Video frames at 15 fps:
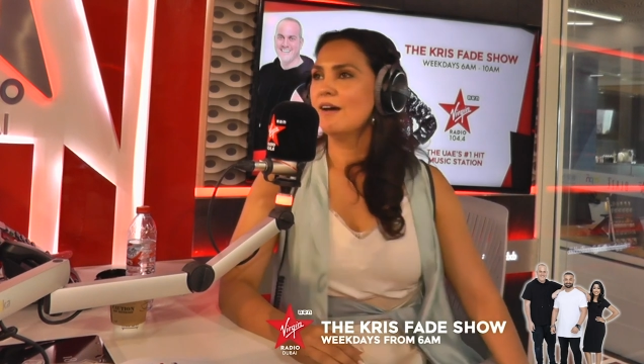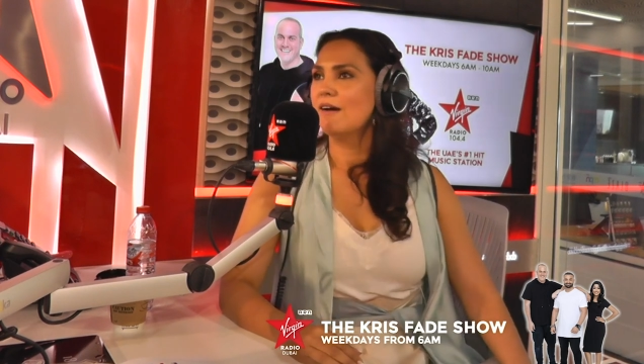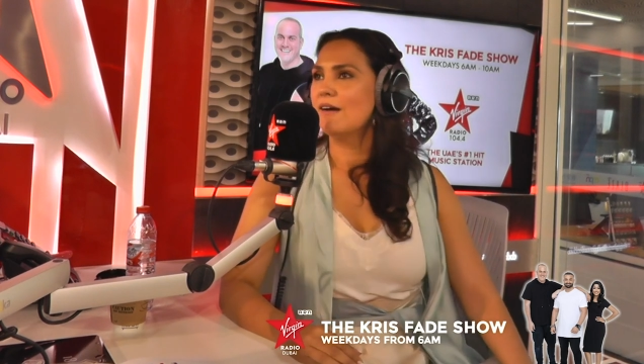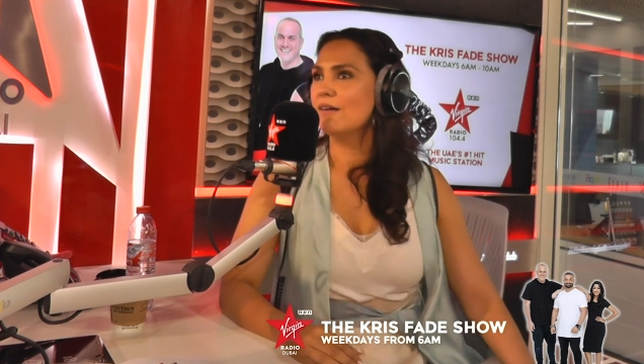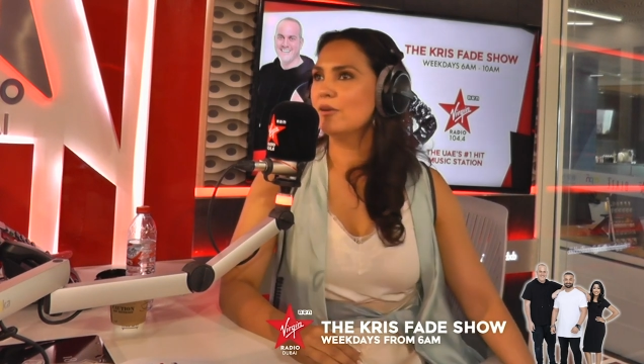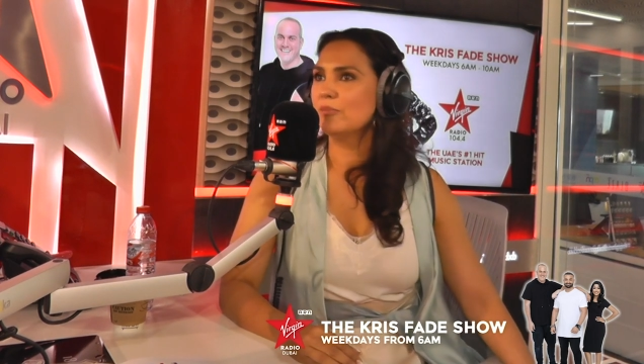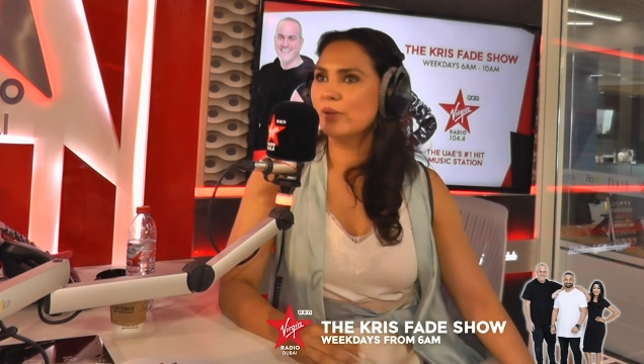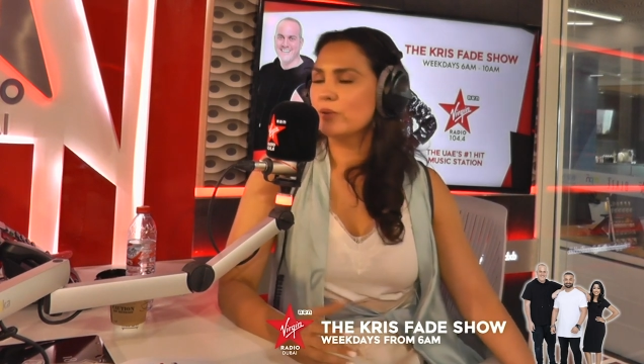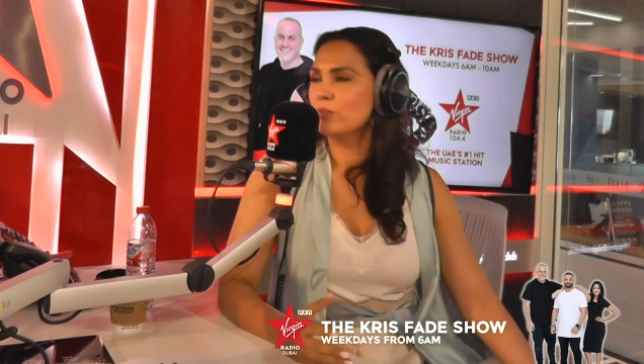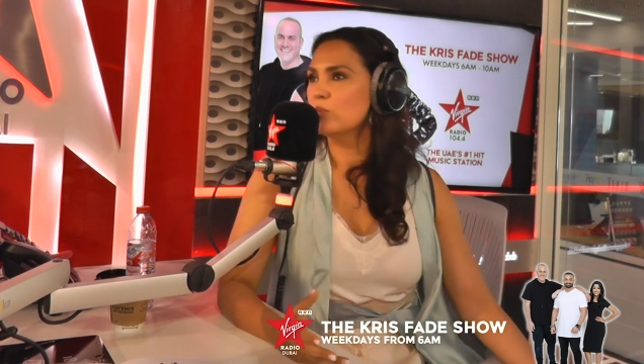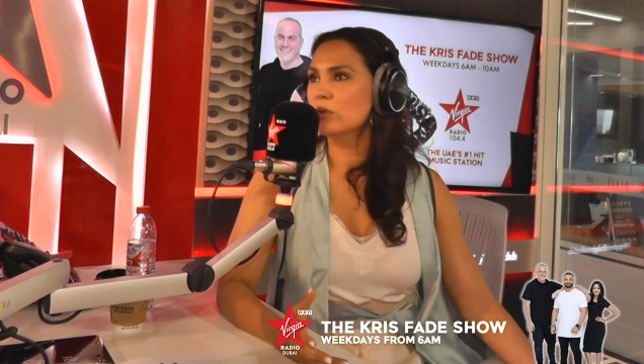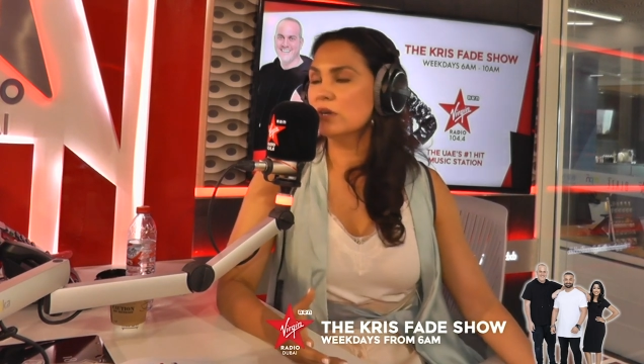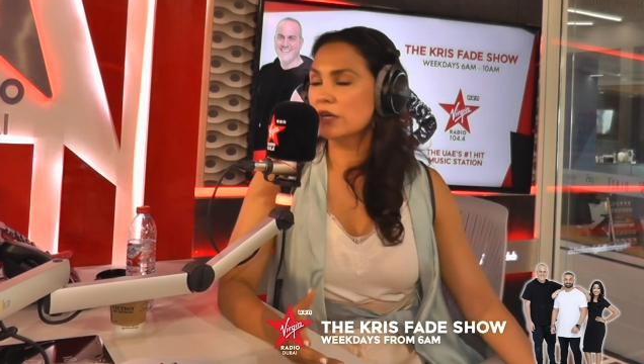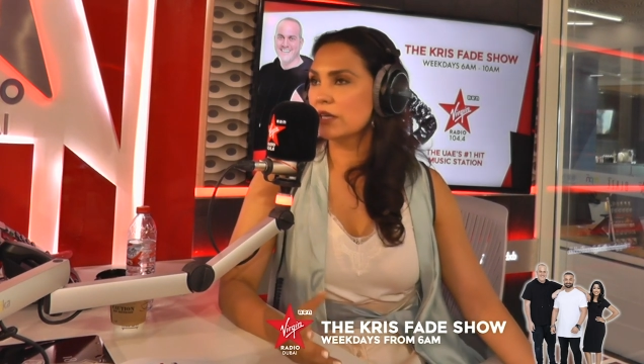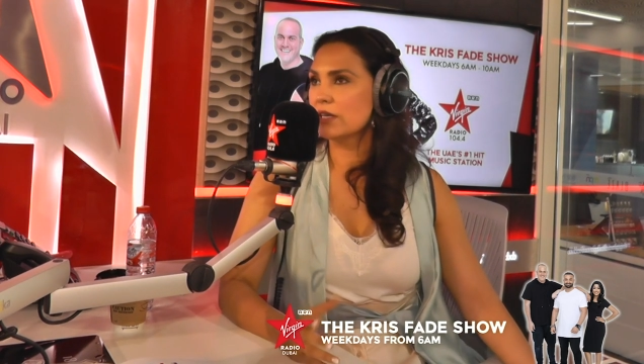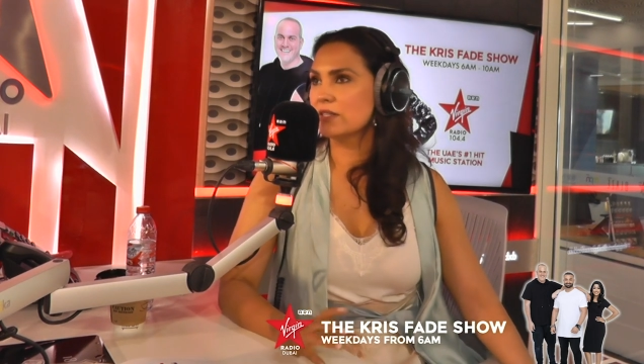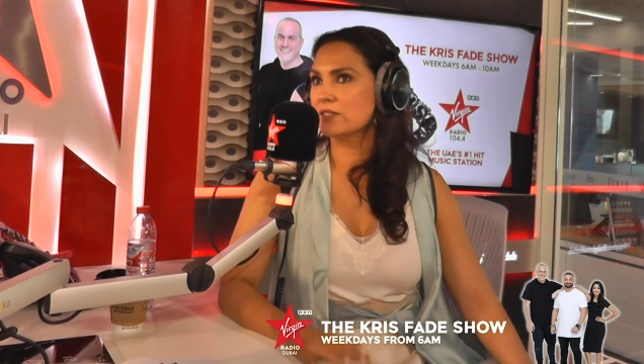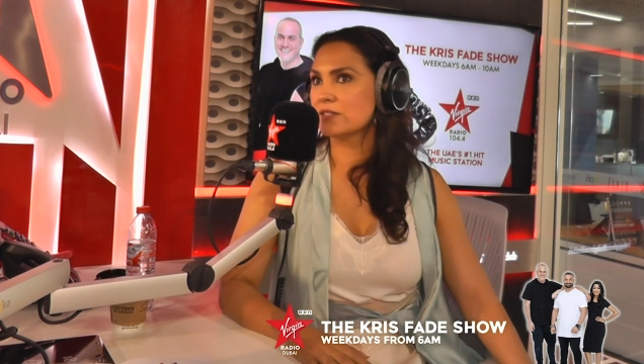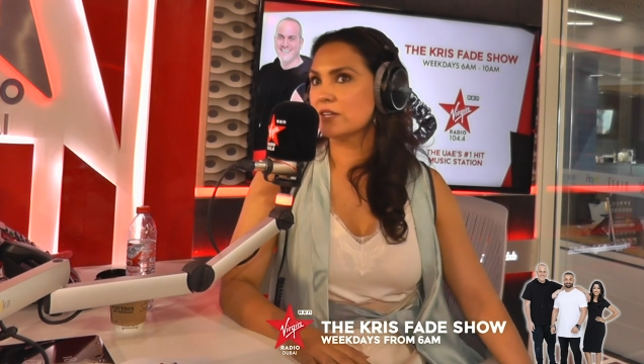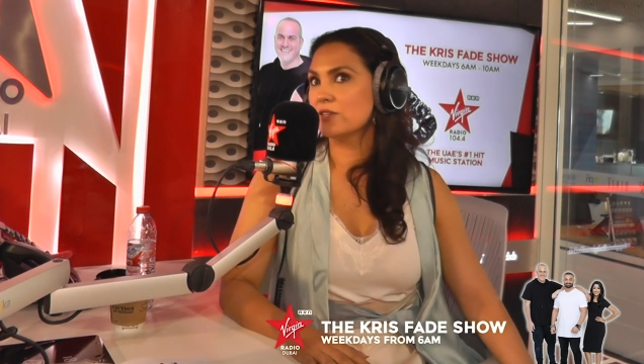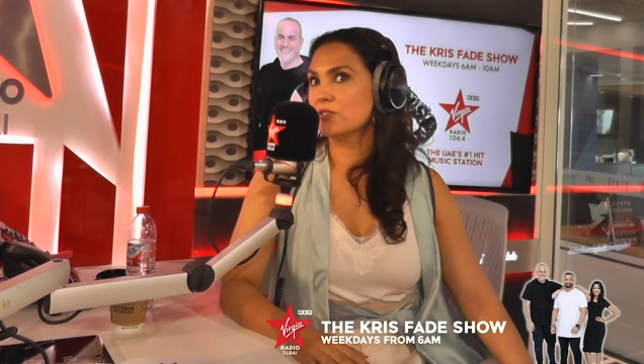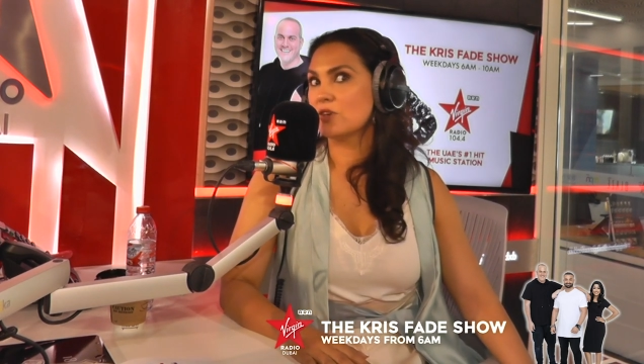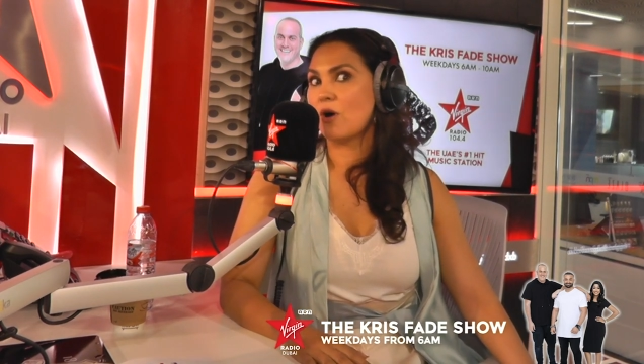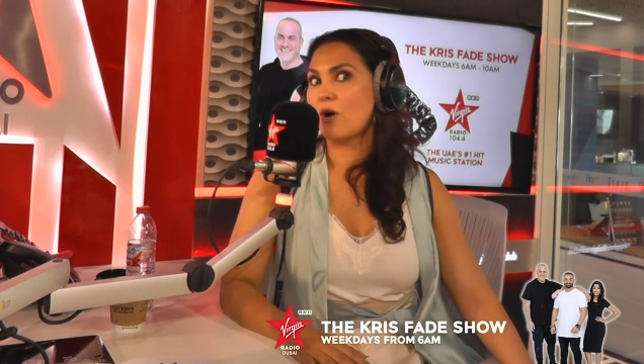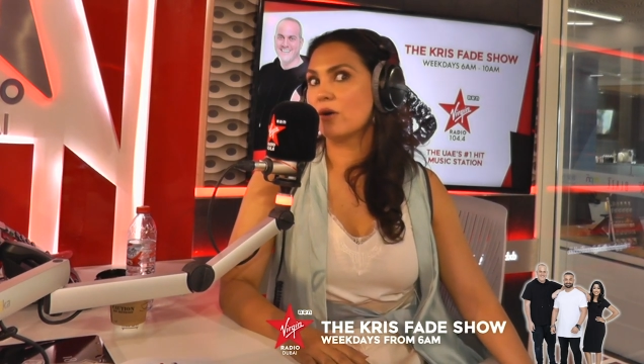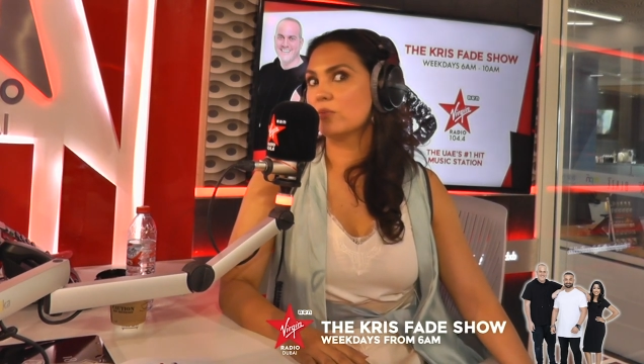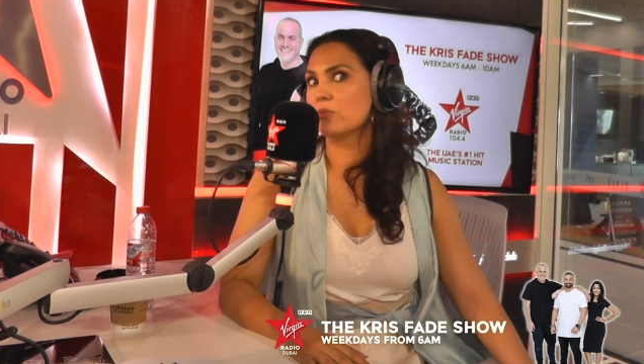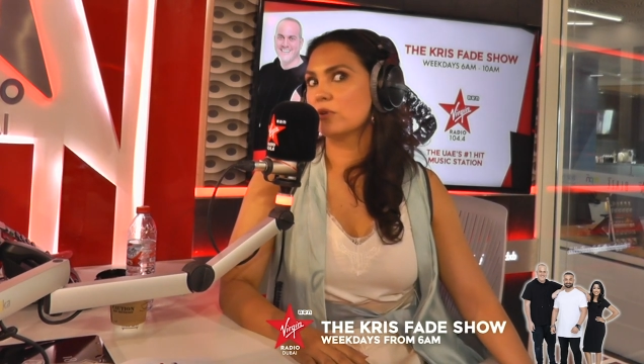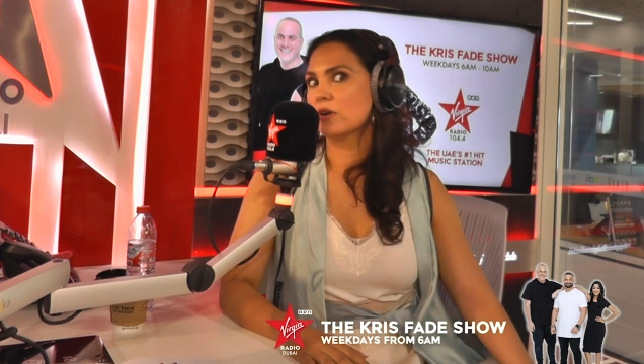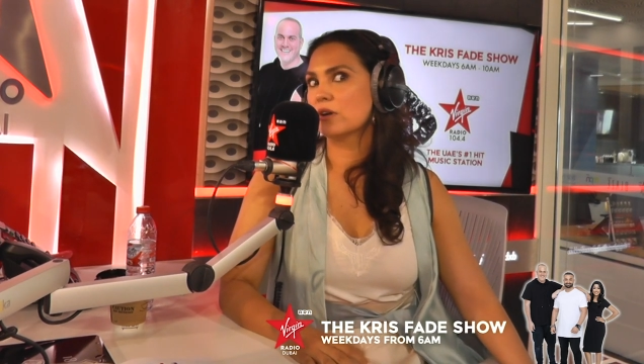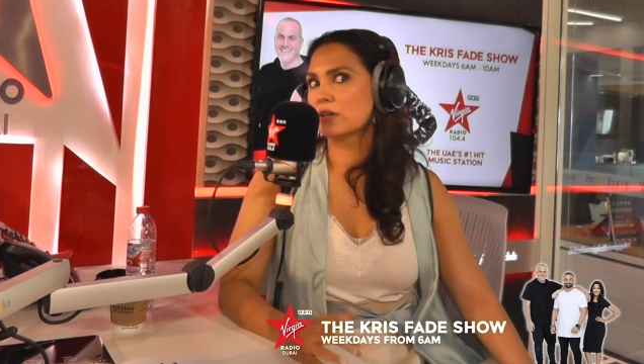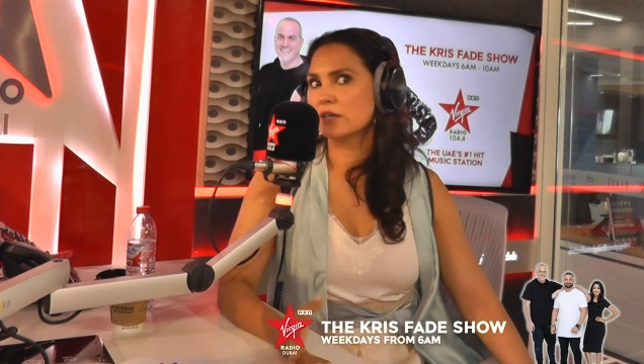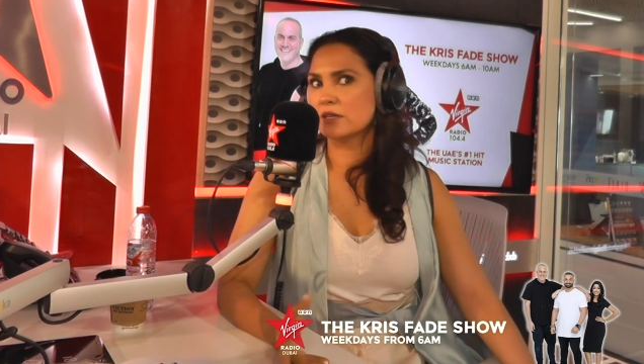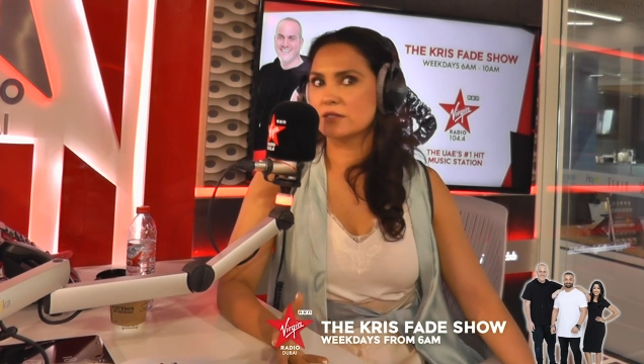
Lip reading: But work is hard work.